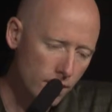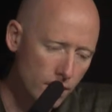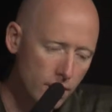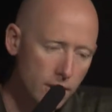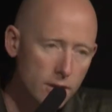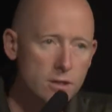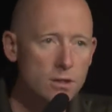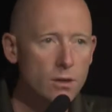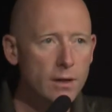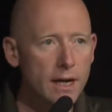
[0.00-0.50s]

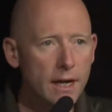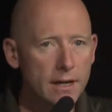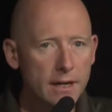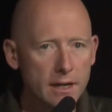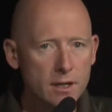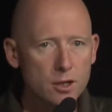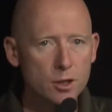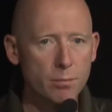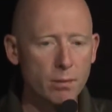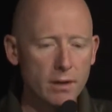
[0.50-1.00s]
So I had to
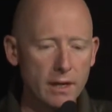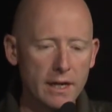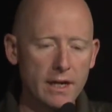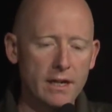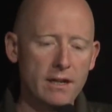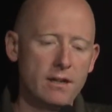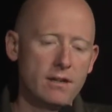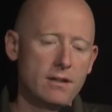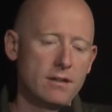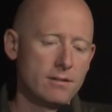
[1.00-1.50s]

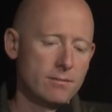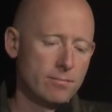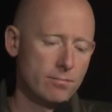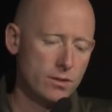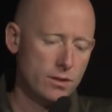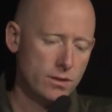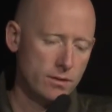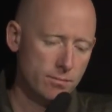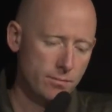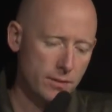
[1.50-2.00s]
explain
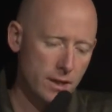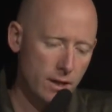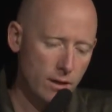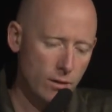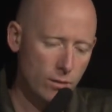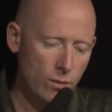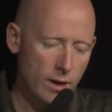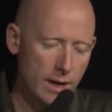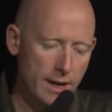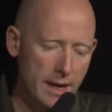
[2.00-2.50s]

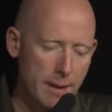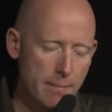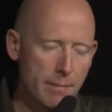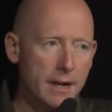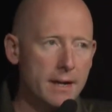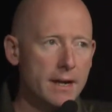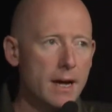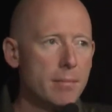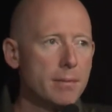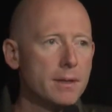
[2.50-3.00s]
why that
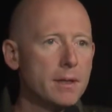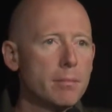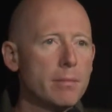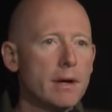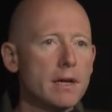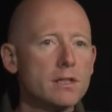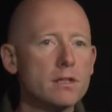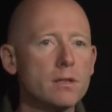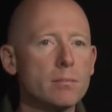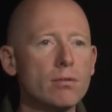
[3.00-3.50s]
might not be the
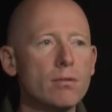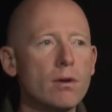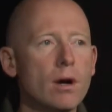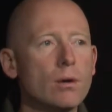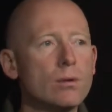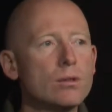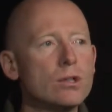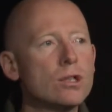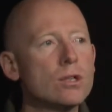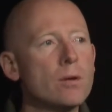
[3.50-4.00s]
best
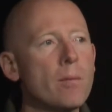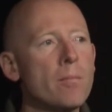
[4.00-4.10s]
approach.